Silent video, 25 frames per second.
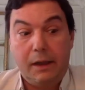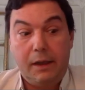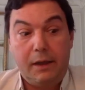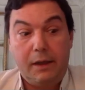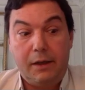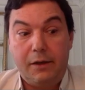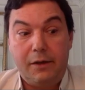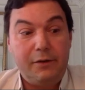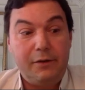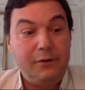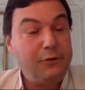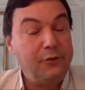
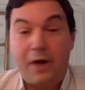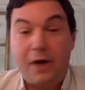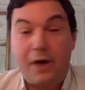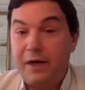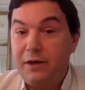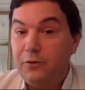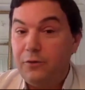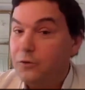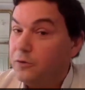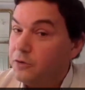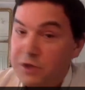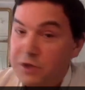Uh, you know, I
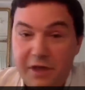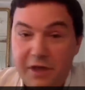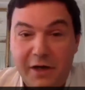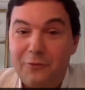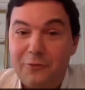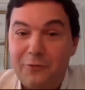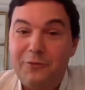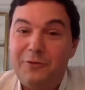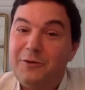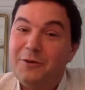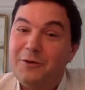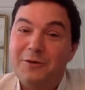know
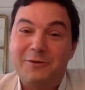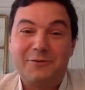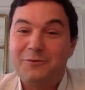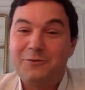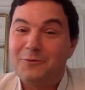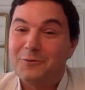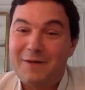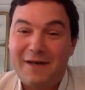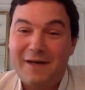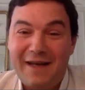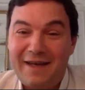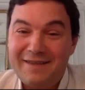shareholders
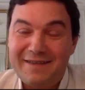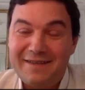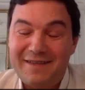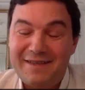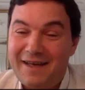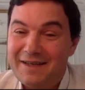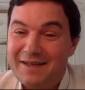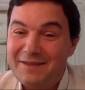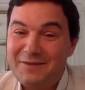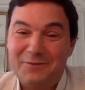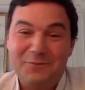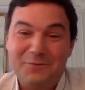don't like
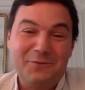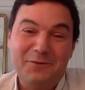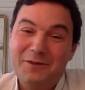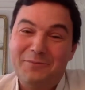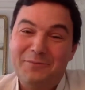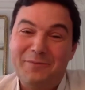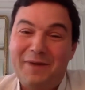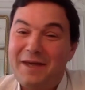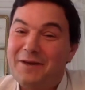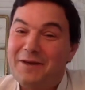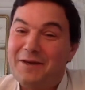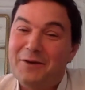that. You know, in
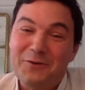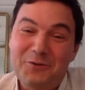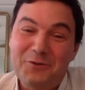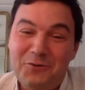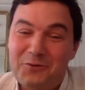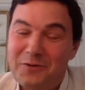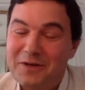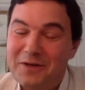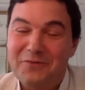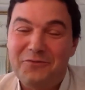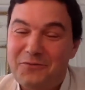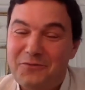my
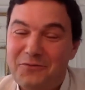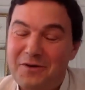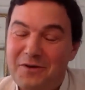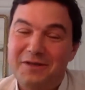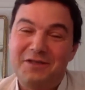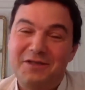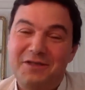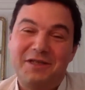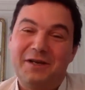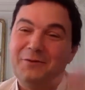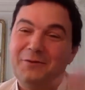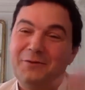country, in
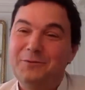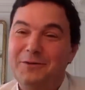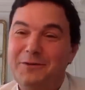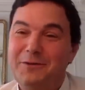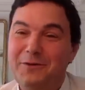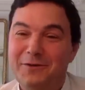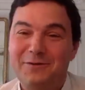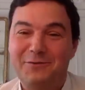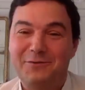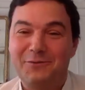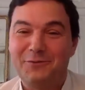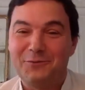France,
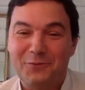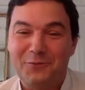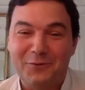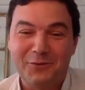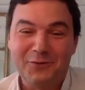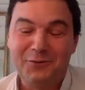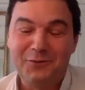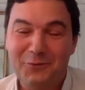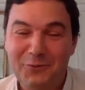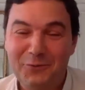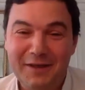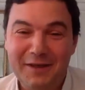shareholders don't
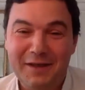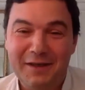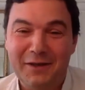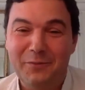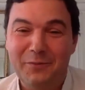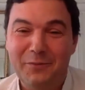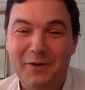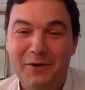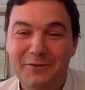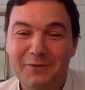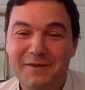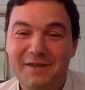want to hear
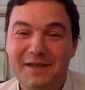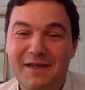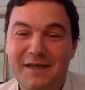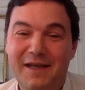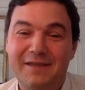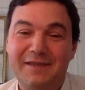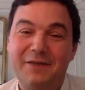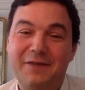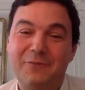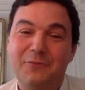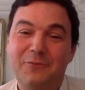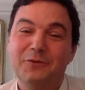about
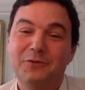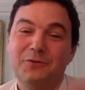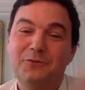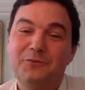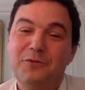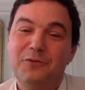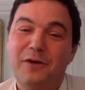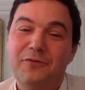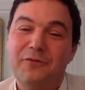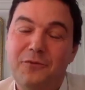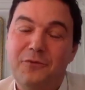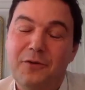that. They want
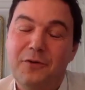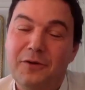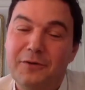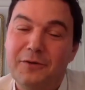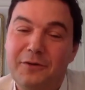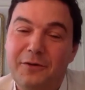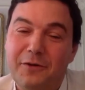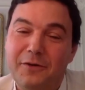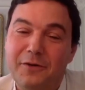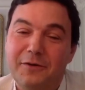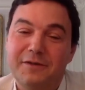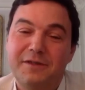to have
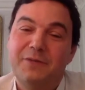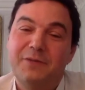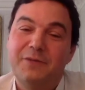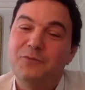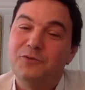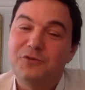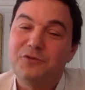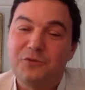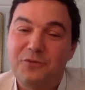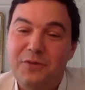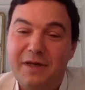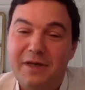workers
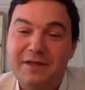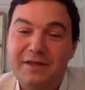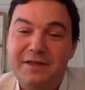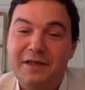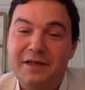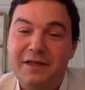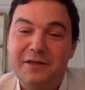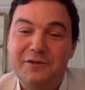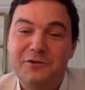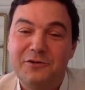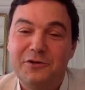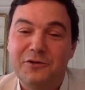
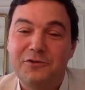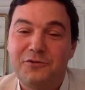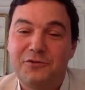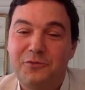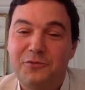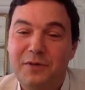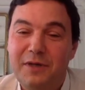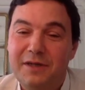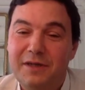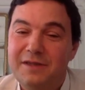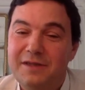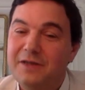demonstrating in the
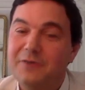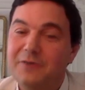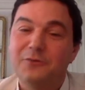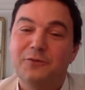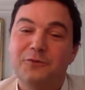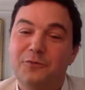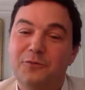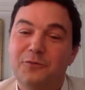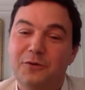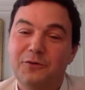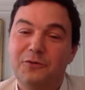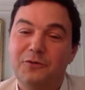streets. They
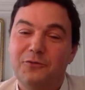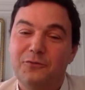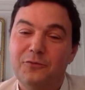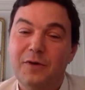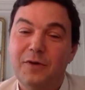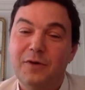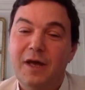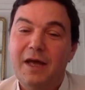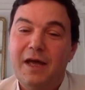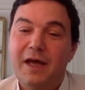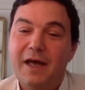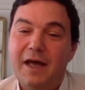don't want to
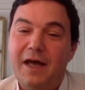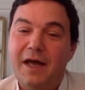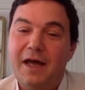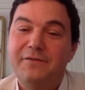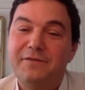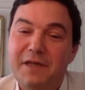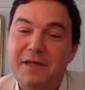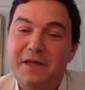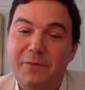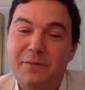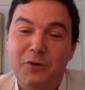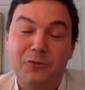
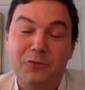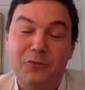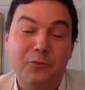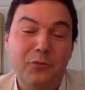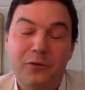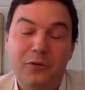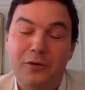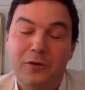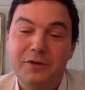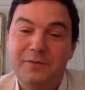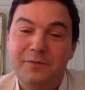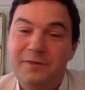have them on
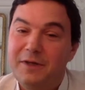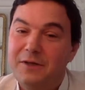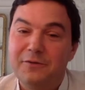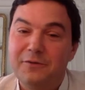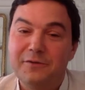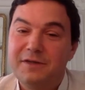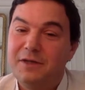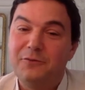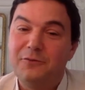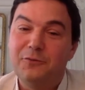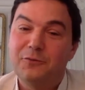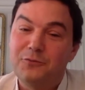board
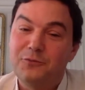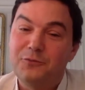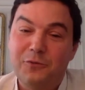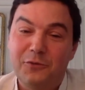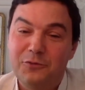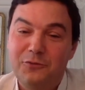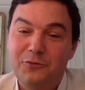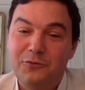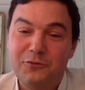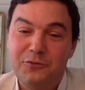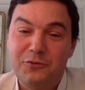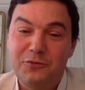because they don't
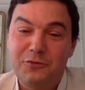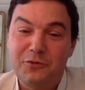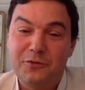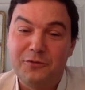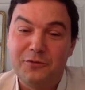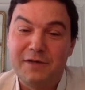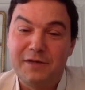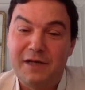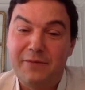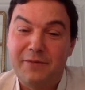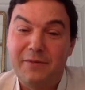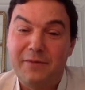want to show
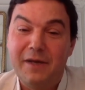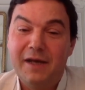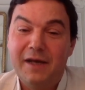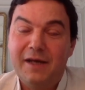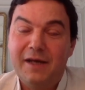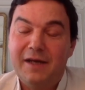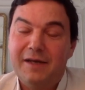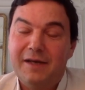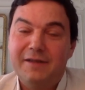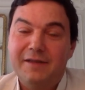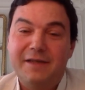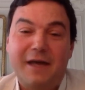them
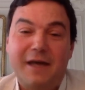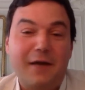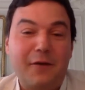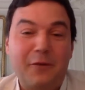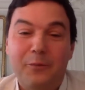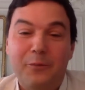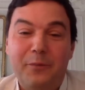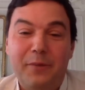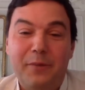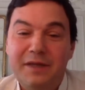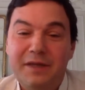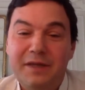their
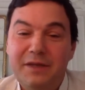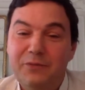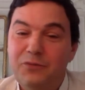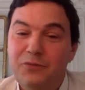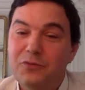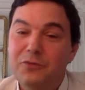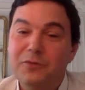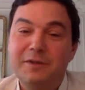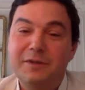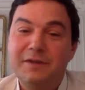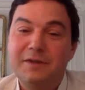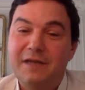company
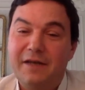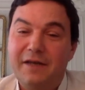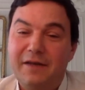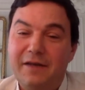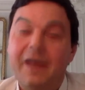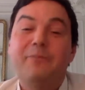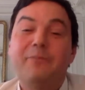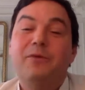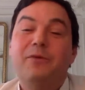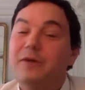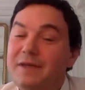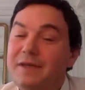books. Uh,
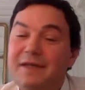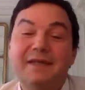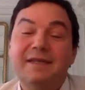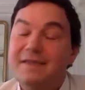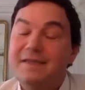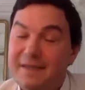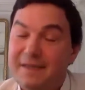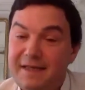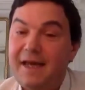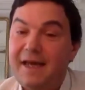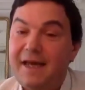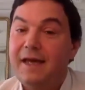but in
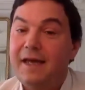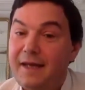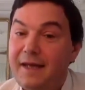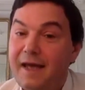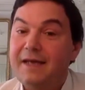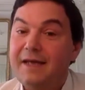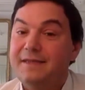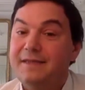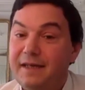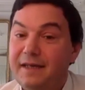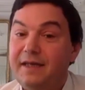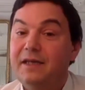the end,
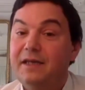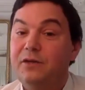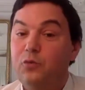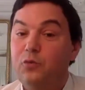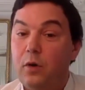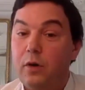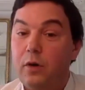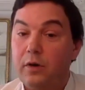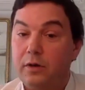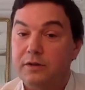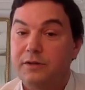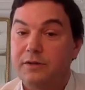I think it
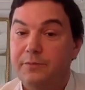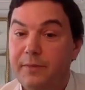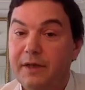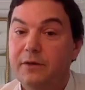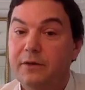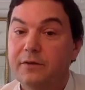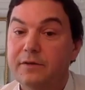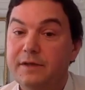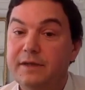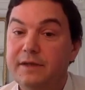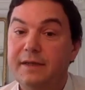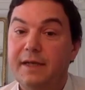works
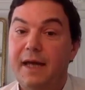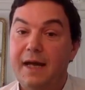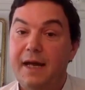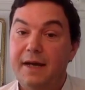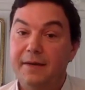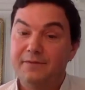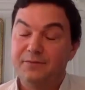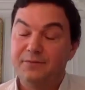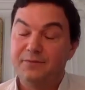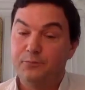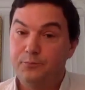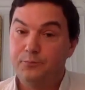because it
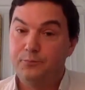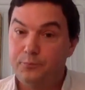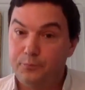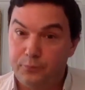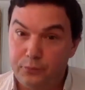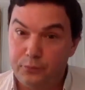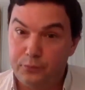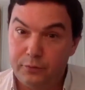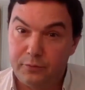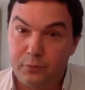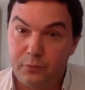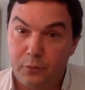helps
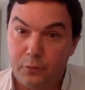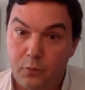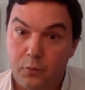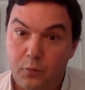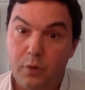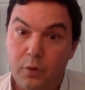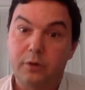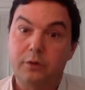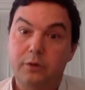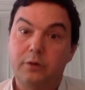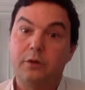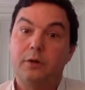to
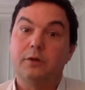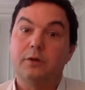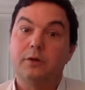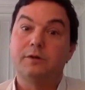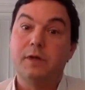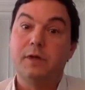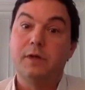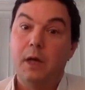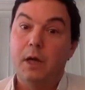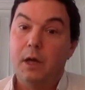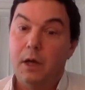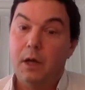
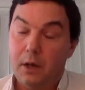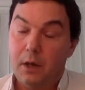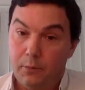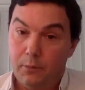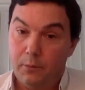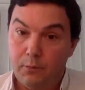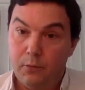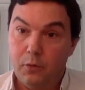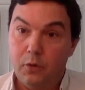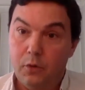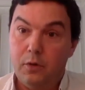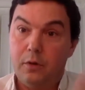workers
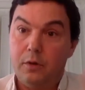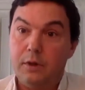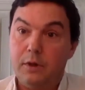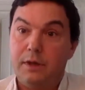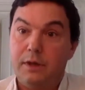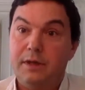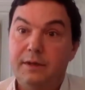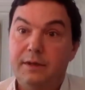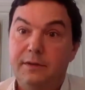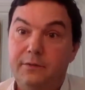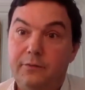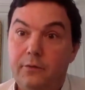more
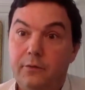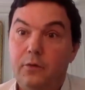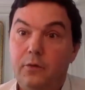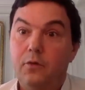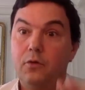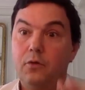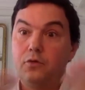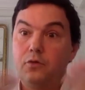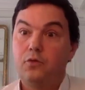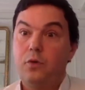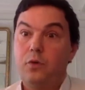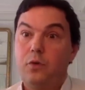in the
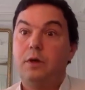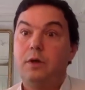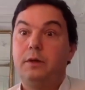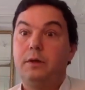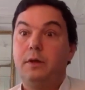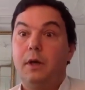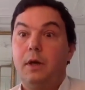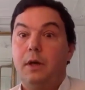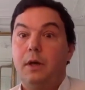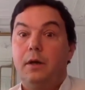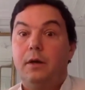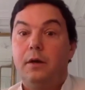long run
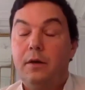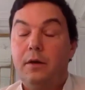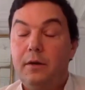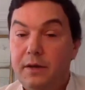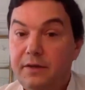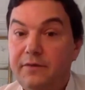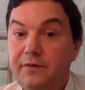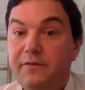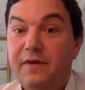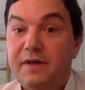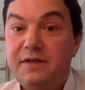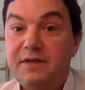uh,
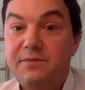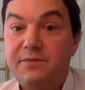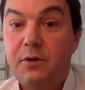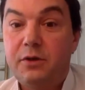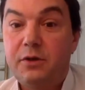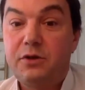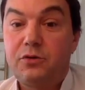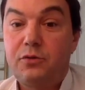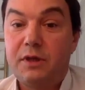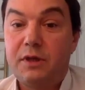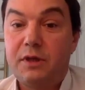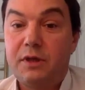
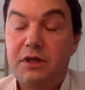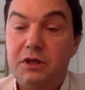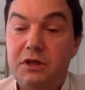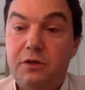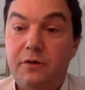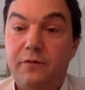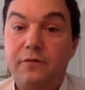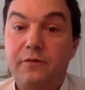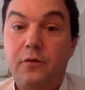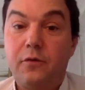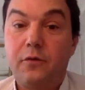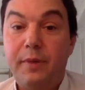investment strategy
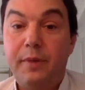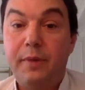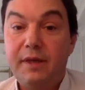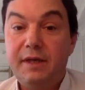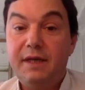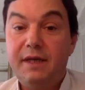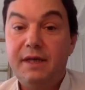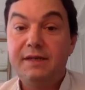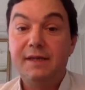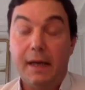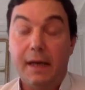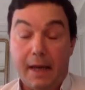of
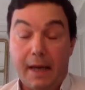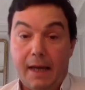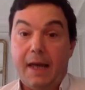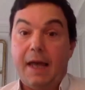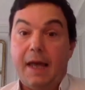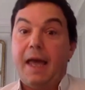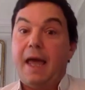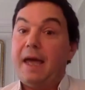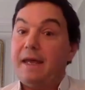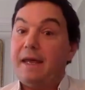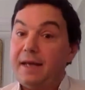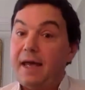companies.
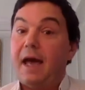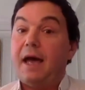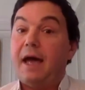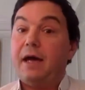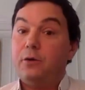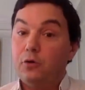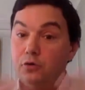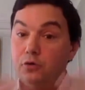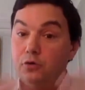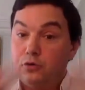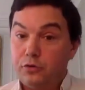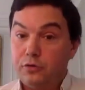And
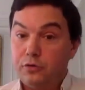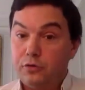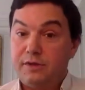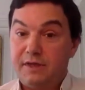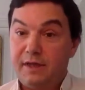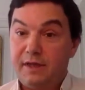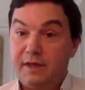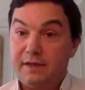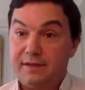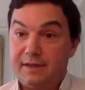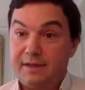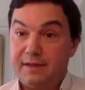I also
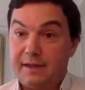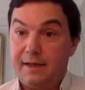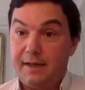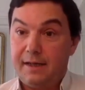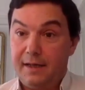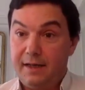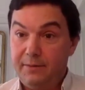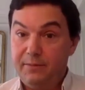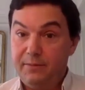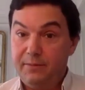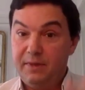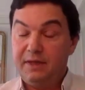think that
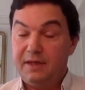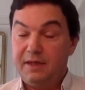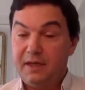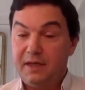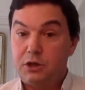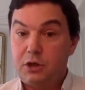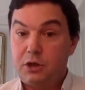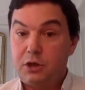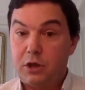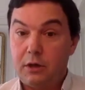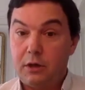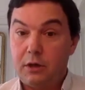
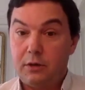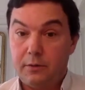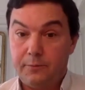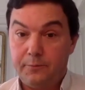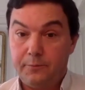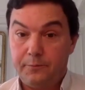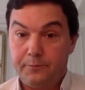limitation